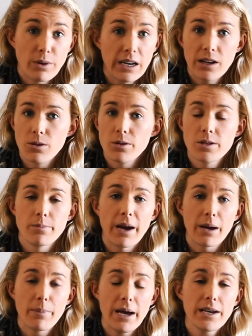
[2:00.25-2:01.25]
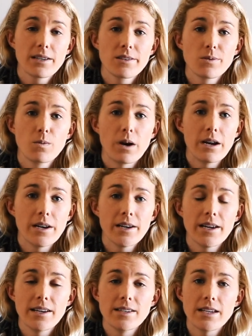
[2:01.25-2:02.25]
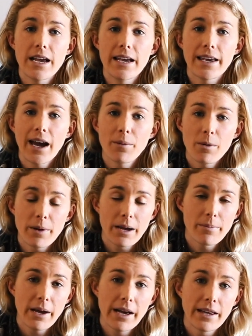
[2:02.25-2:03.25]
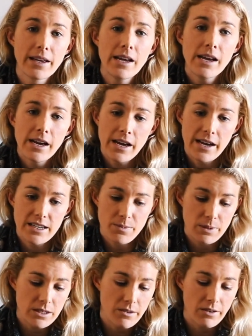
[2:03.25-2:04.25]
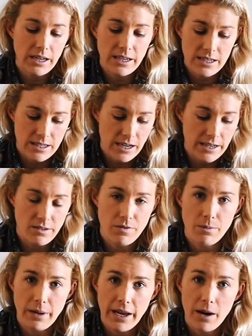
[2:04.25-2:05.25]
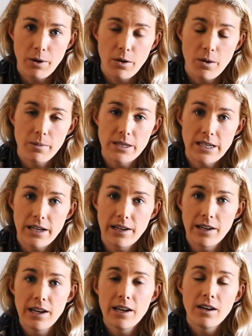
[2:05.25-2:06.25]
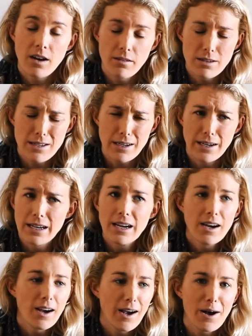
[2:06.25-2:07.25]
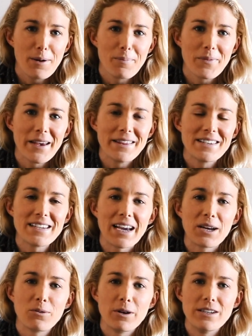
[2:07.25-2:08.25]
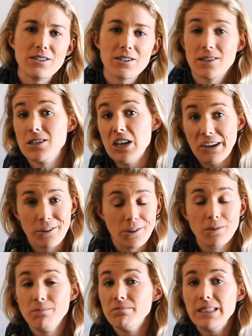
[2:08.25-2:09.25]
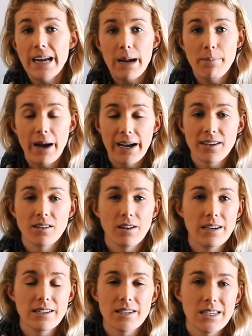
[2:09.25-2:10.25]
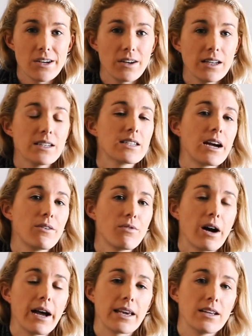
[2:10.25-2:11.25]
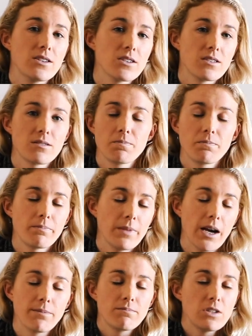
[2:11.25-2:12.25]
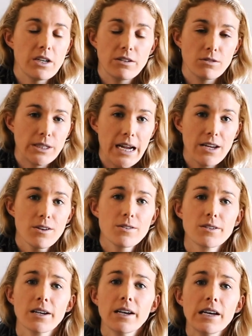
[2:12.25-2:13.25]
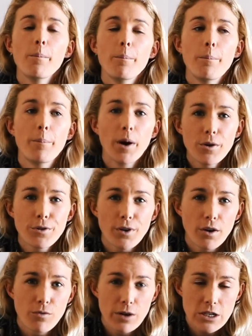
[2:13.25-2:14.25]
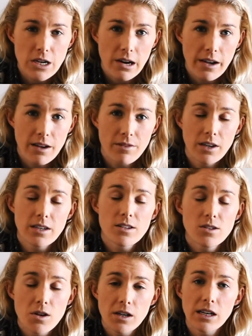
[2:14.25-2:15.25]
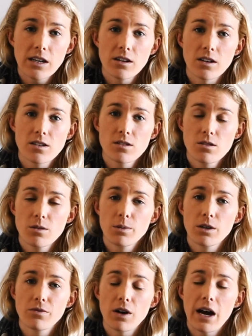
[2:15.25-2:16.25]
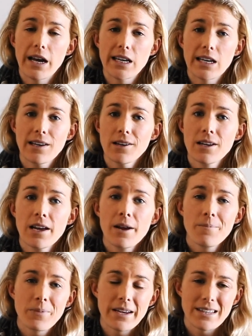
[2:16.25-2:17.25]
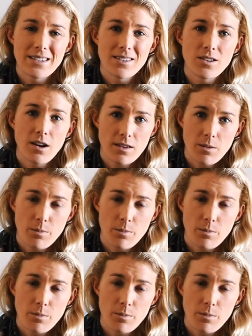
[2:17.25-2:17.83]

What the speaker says: really awesome backpacks. One is a camera backpack, specifically designed to fit my camera equipment in, obviously. And the second one is just a general day pack, not necessarily designed for hiking, just, general day use. Both of which, however, certainly not suitable for hiking. It's not